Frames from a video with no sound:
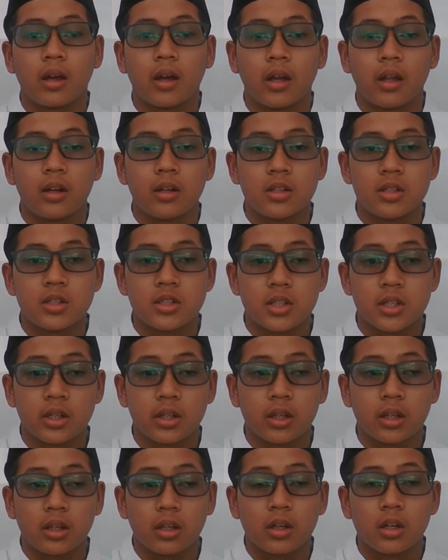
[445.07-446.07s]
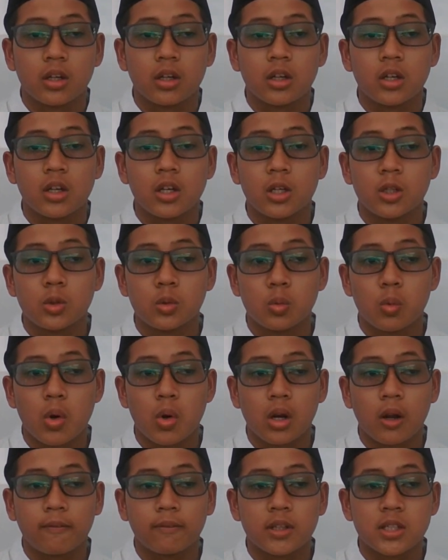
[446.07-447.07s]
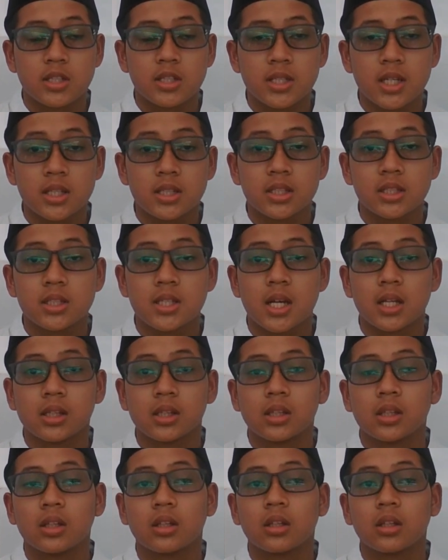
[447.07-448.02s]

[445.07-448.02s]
And shirk is one of the sins that